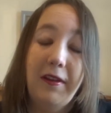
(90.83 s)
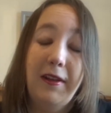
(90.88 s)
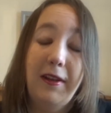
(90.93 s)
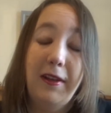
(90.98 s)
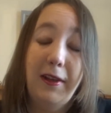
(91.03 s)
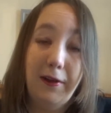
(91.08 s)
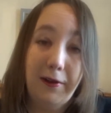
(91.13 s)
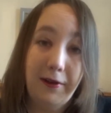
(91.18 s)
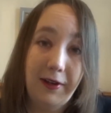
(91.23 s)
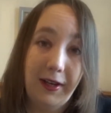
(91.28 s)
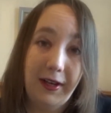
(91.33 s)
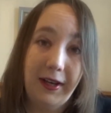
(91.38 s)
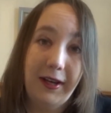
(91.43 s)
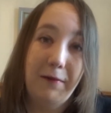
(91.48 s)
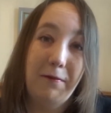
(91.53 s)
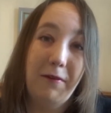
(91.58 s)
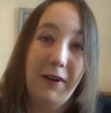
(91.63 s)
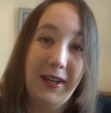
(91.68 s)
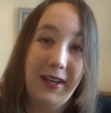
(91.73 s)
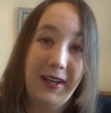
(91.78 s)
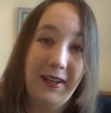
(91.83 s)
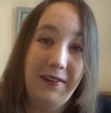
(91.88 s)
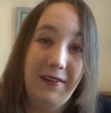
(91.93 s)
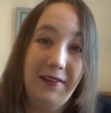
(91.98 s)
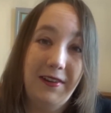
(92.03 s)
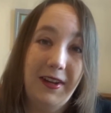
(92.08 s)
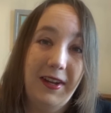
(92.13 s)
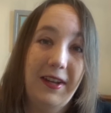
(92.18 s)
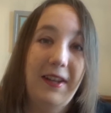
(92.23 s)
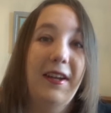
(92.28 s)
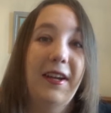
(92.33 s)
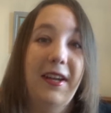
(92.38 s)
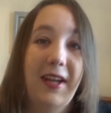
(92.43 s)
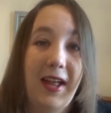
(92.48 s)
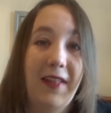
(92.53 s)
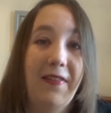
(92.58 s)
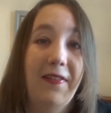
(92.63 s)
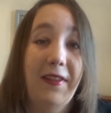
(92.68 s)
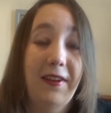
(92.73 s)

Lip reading: luckily released it again